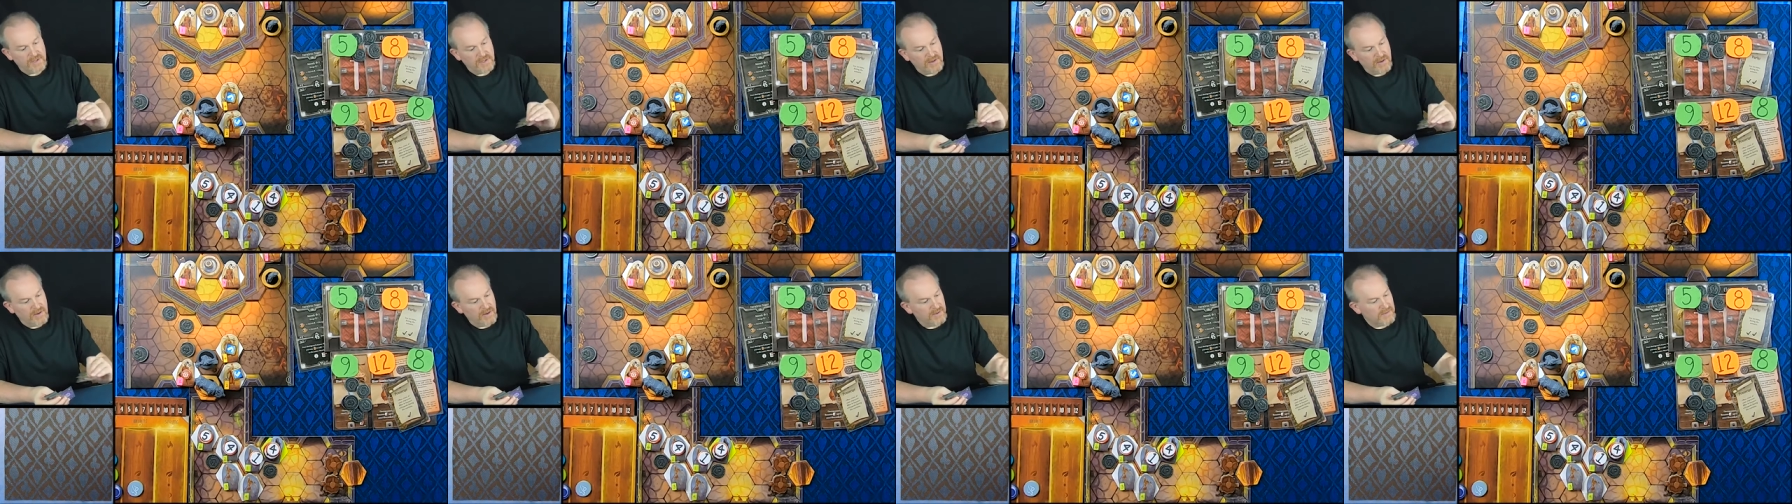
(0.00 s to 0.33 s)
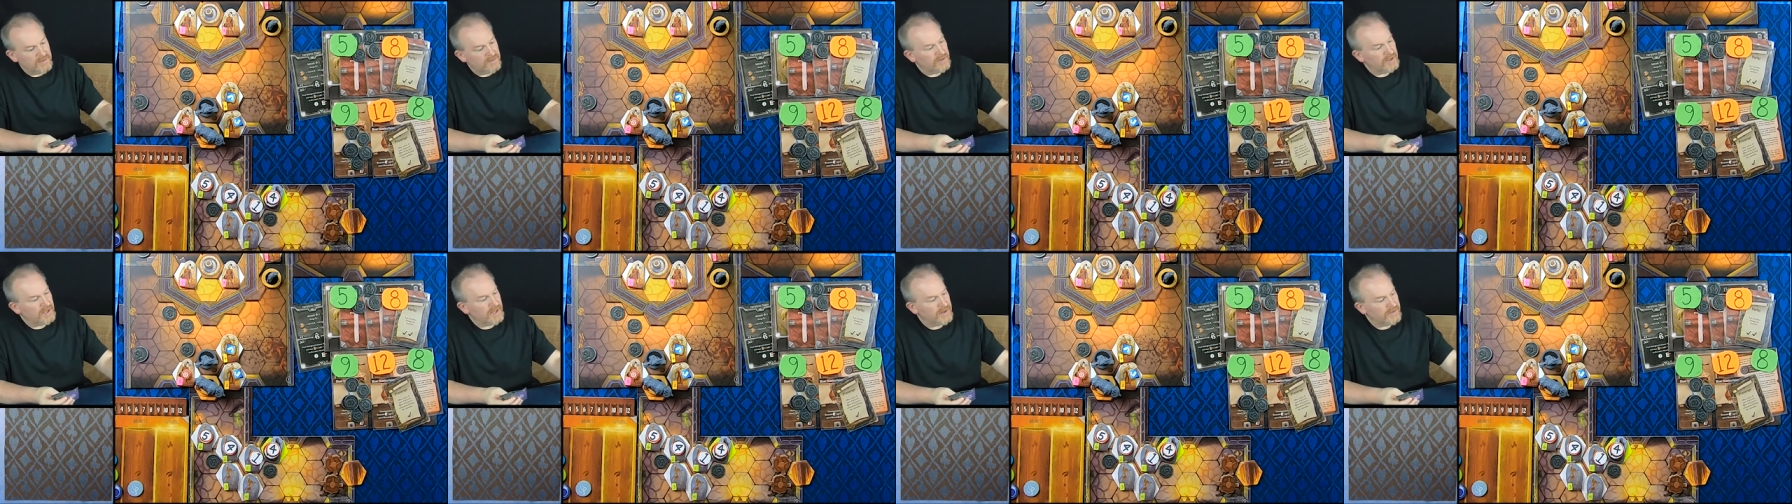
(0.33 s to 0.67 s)

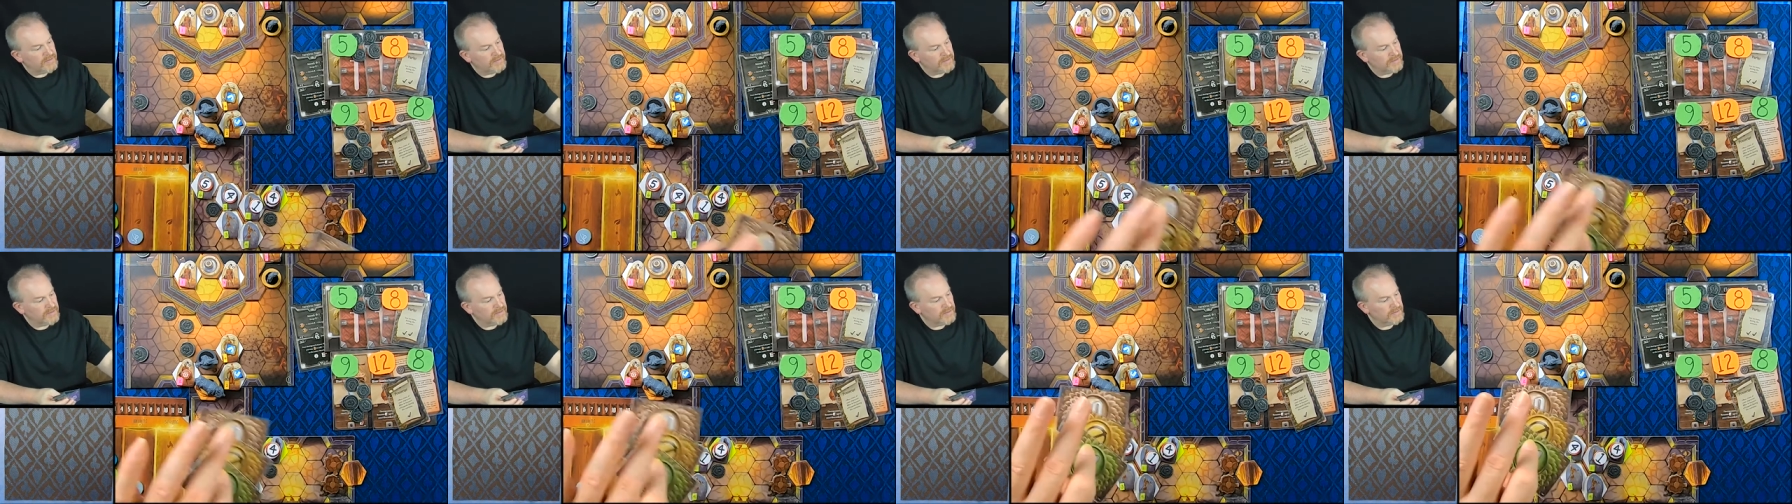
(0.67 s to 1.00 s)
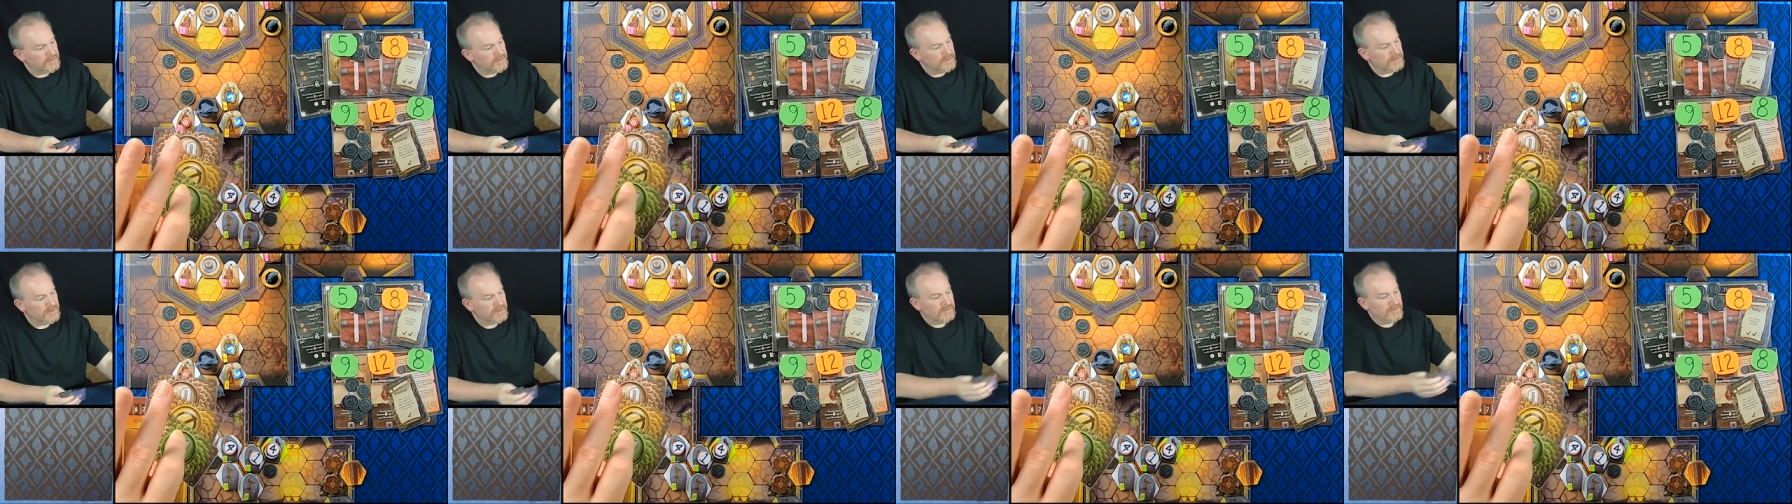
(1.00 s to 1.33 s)
cards left.
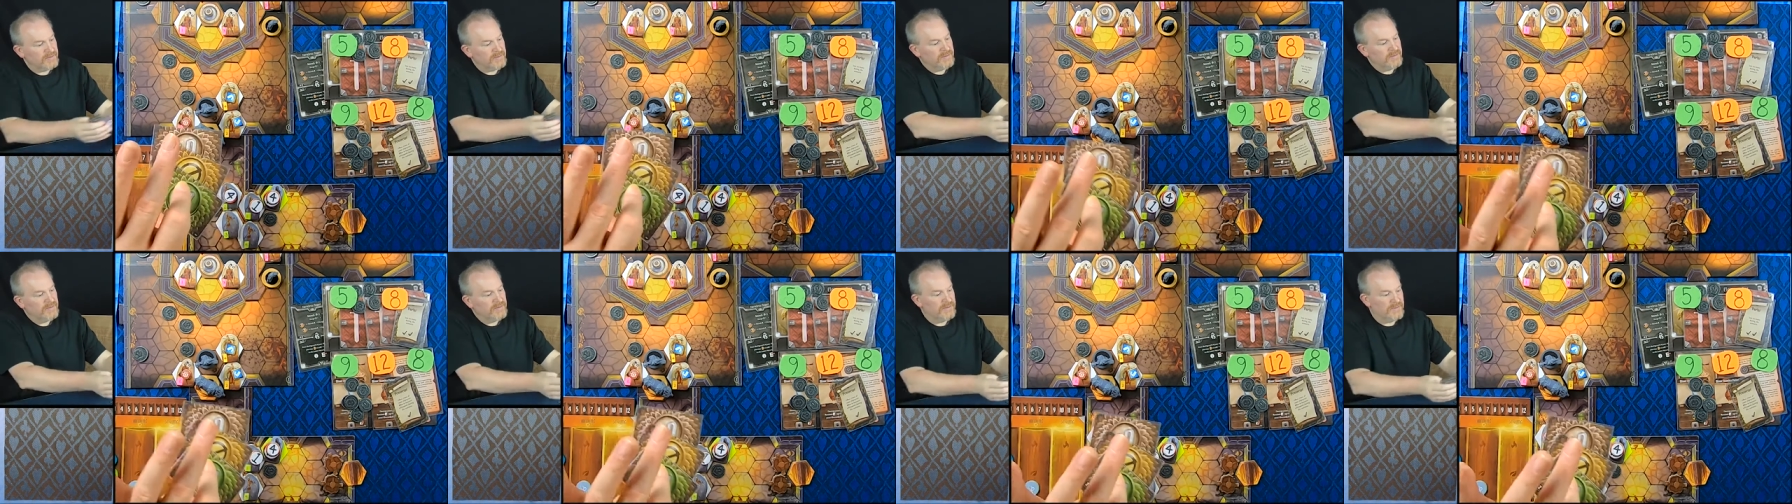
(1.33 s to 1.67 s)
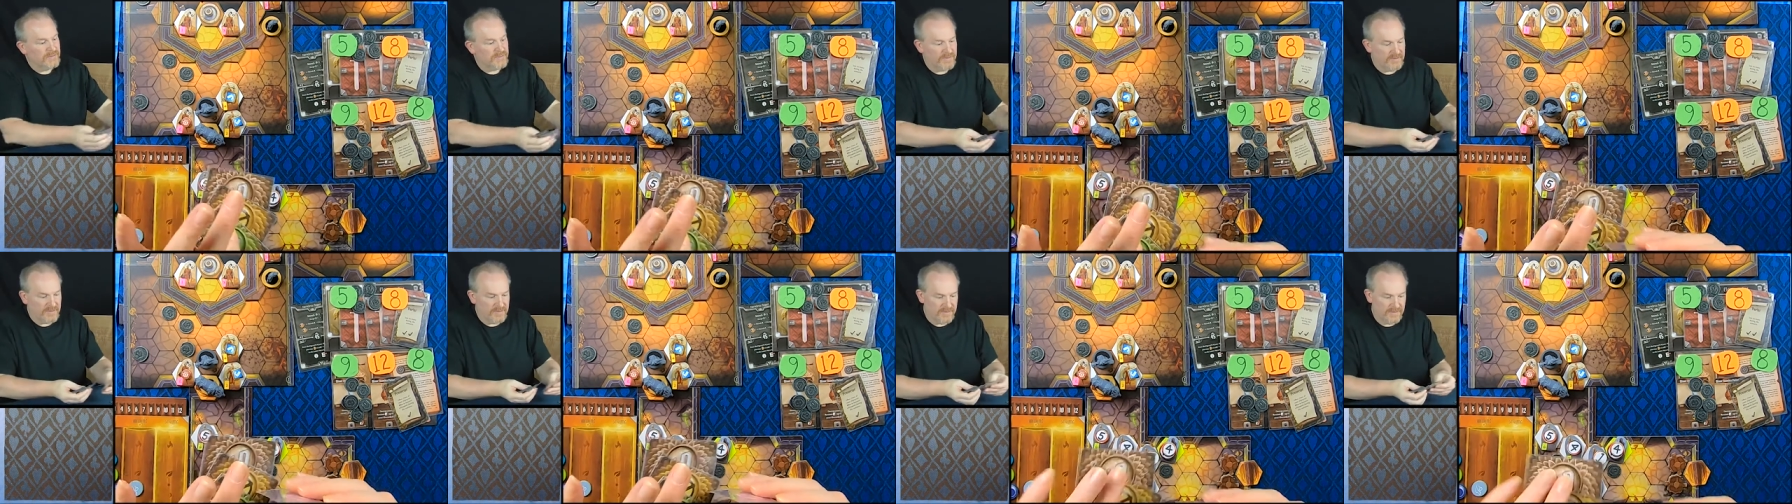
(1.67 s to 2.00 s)

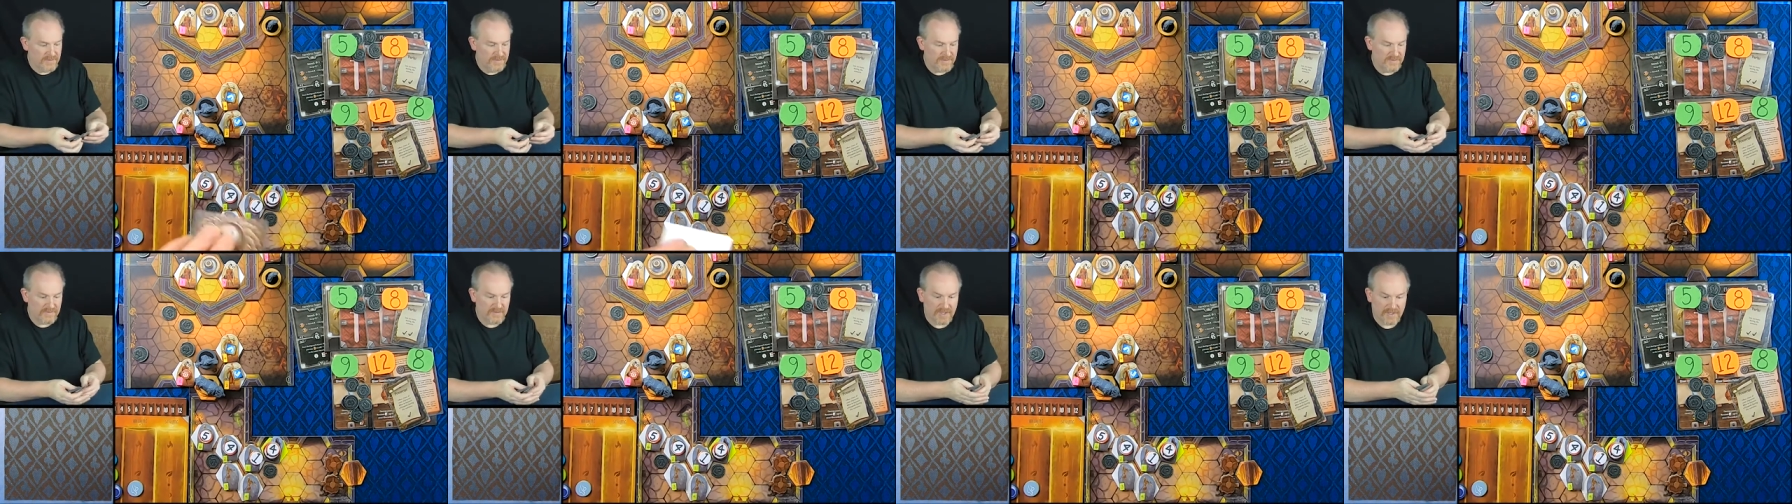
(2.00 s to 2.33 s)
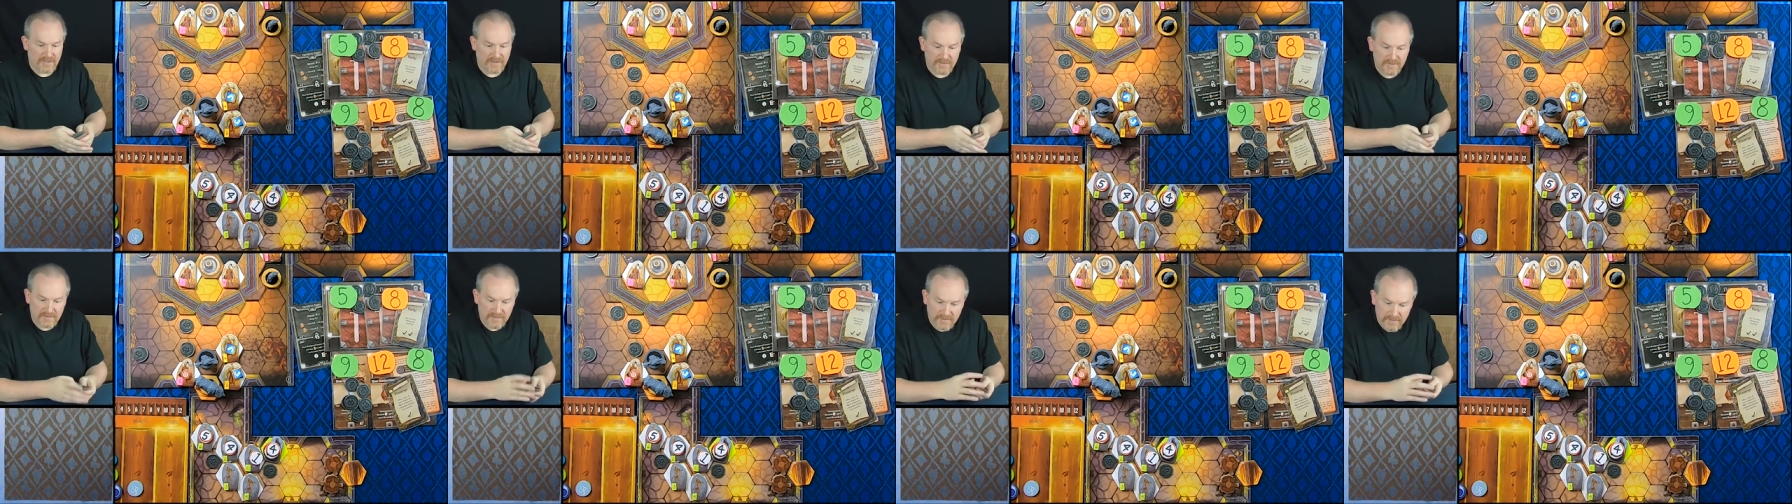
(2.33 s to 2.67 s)
It's in the
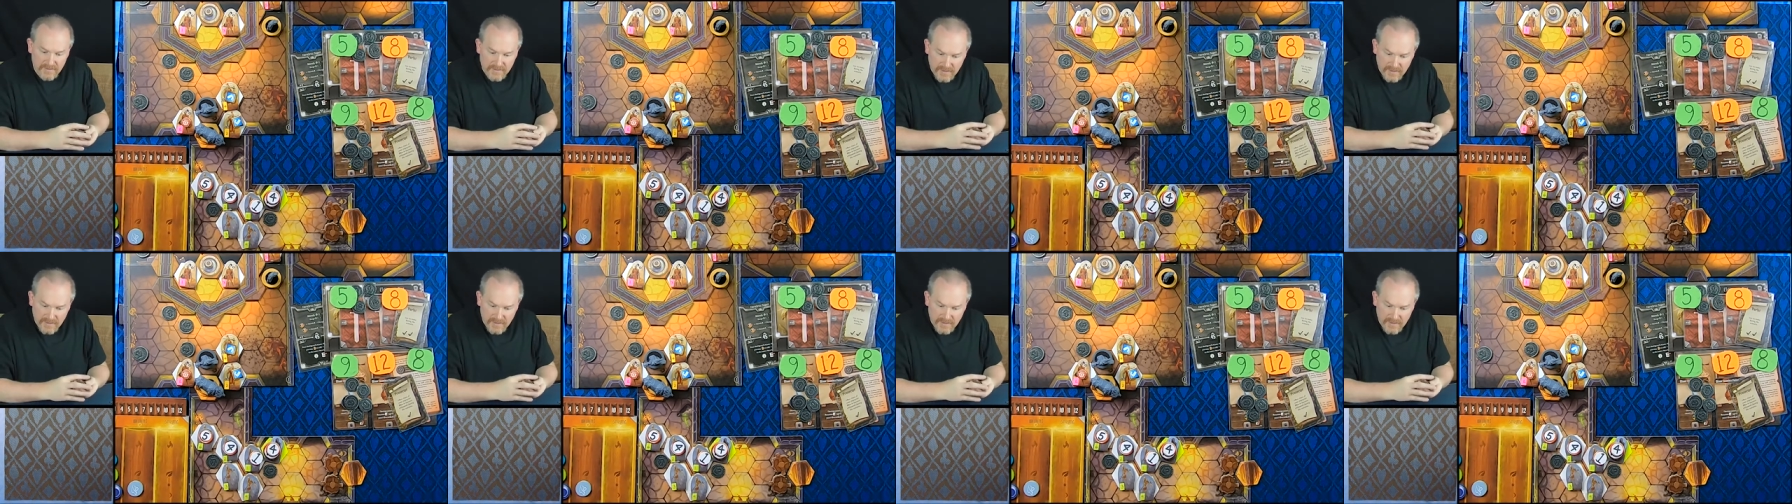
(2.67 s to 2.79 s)
center.